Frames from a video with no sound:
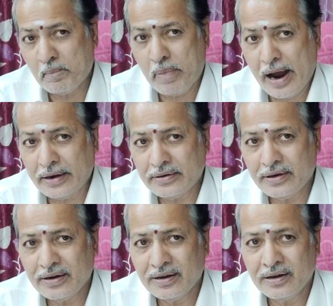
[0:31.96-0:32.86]
But
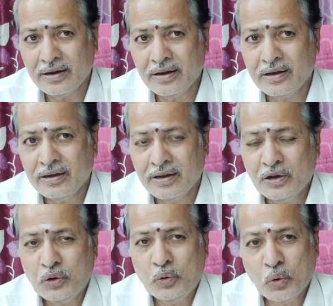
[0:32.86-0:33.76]

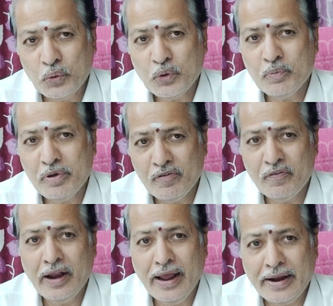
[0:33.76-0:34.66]
you should be
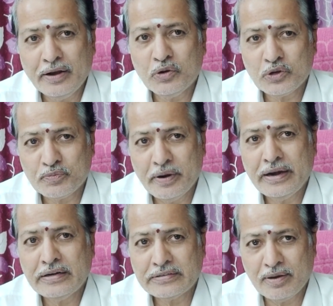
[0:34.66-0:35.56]
willing to
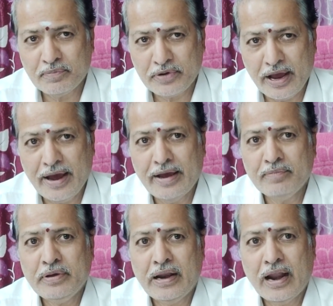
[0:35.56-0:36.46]
spend some
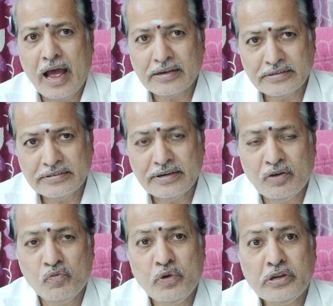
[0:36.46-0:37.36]
time in
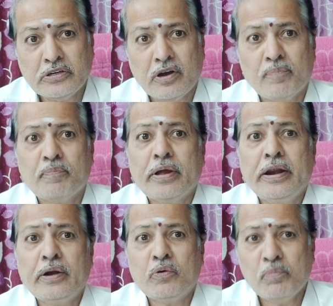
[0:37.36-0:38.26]
assessing which
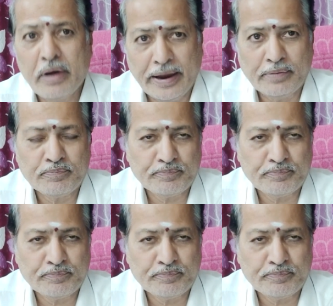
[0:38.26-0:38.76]
company to buy,